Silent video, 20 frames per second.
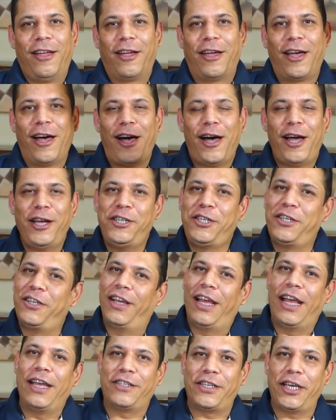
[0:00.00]
Guys,
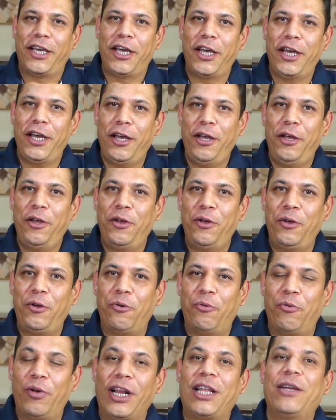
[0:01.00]
AC here.
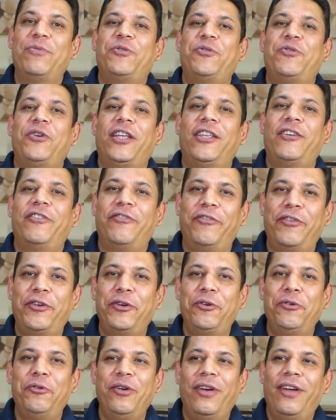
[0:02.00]
Welcome to another
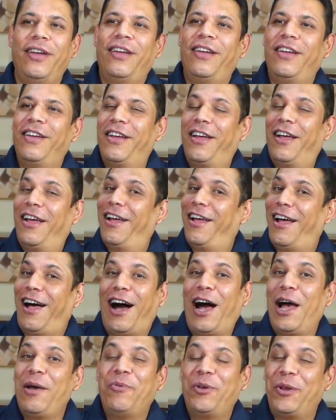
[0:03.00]
review.
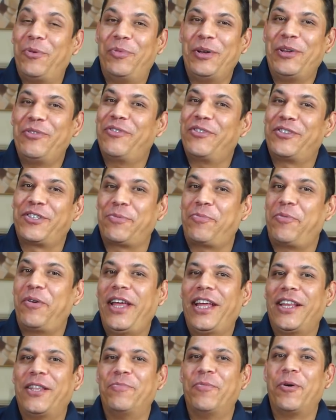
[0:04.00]
I'm on a bit of a spree
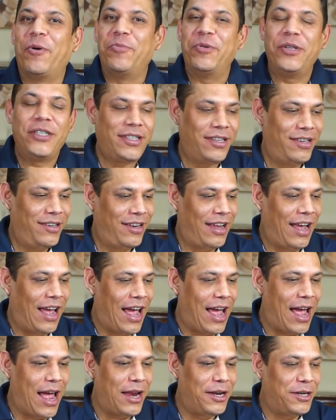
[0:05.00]
at the moment
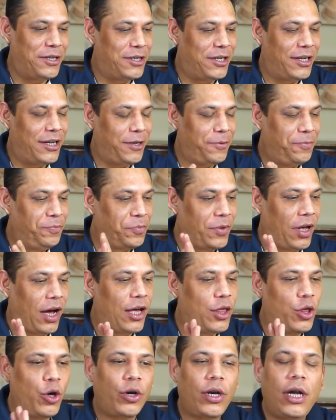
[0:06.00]
and uh, I
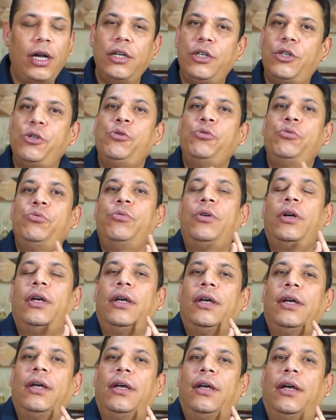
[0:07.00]
thought I'd do
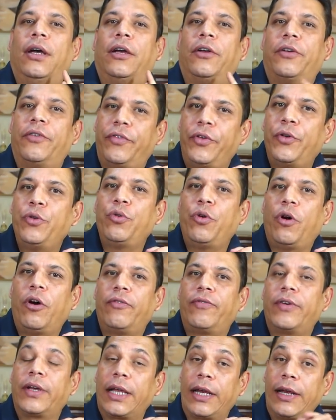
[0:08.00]
a review
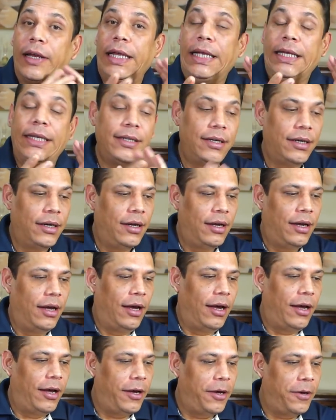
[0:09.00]
of Creed,
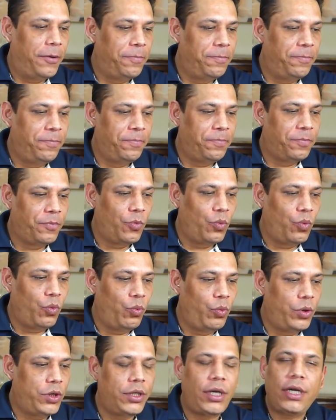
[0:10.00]
um,
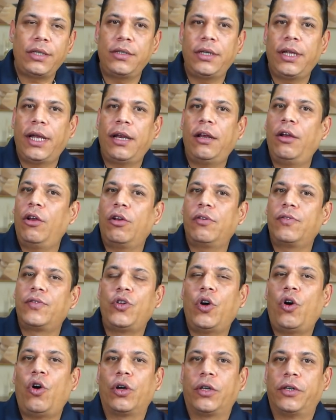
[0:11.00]
which doesn't get a lot of
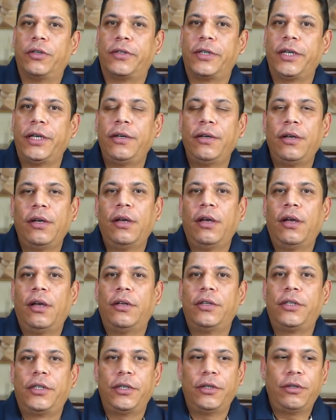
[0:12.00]
talk, you see.
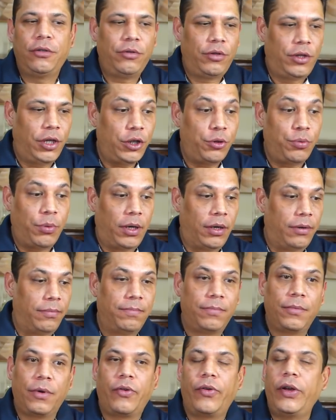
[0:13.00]
So this one,
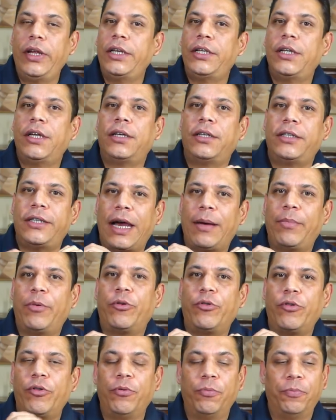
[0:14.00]
Creed
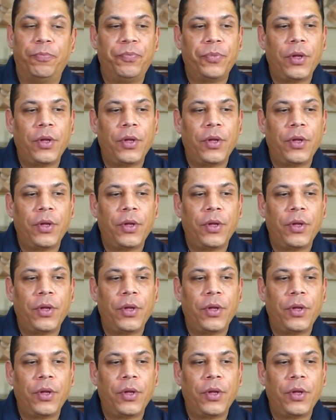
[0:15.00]
Tabarome.